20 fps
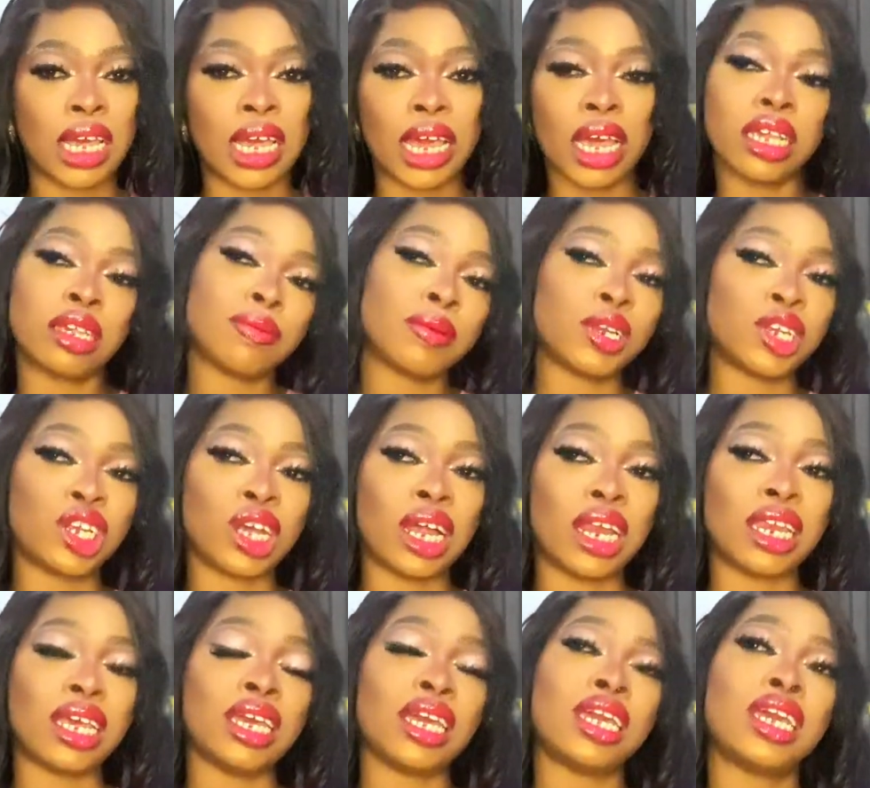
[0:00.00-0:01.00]

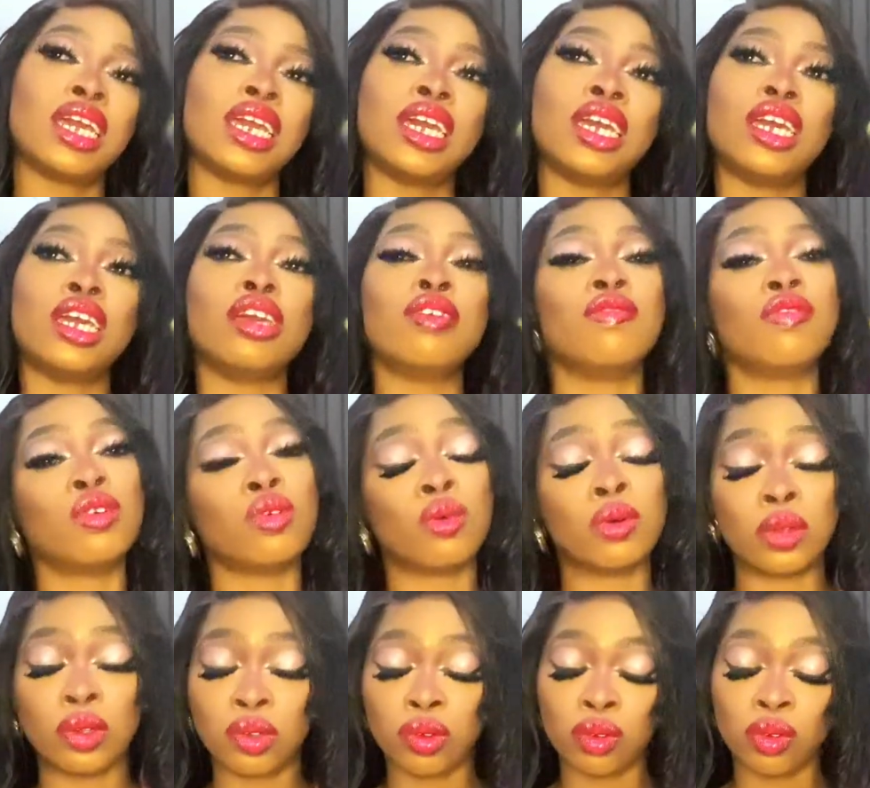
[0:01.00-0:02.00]
especially if you
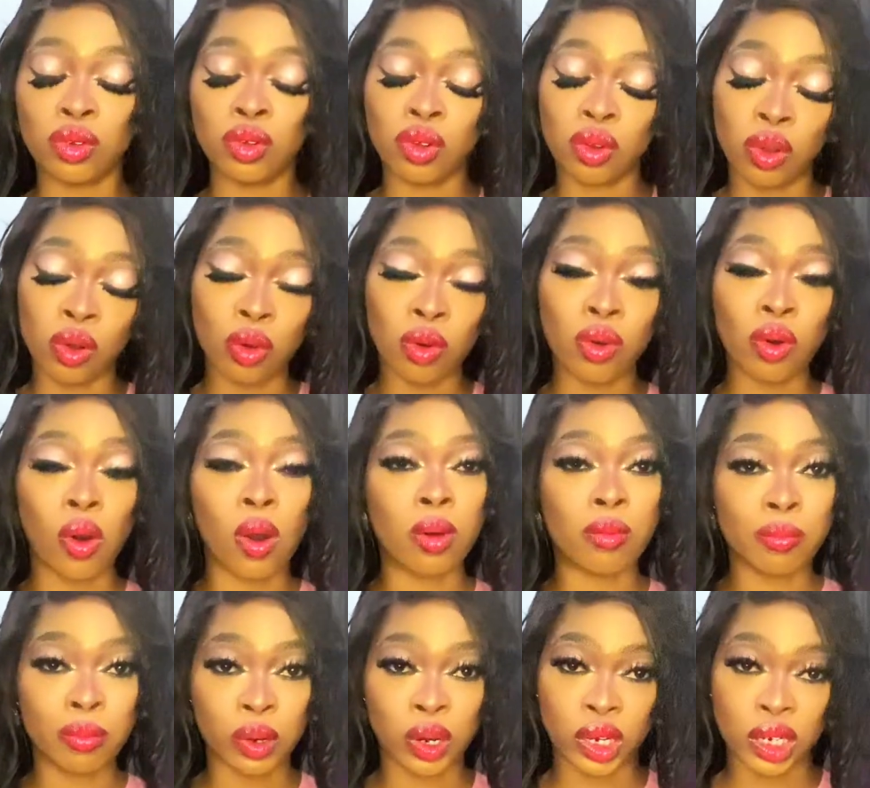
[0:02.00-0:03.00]
want to glow on
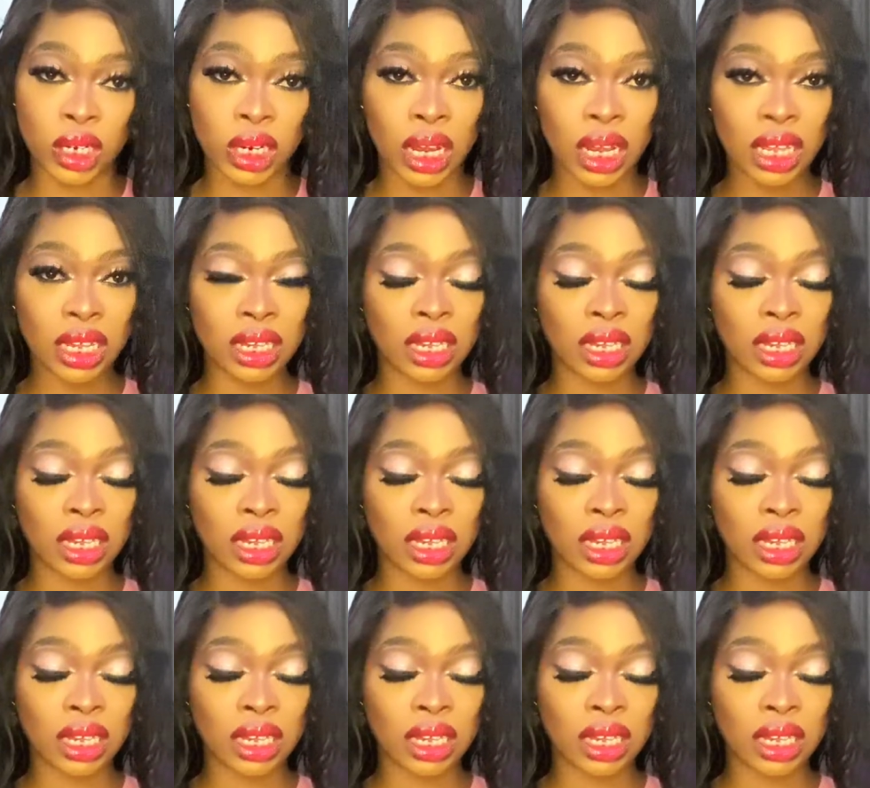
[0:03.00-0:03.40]
budget,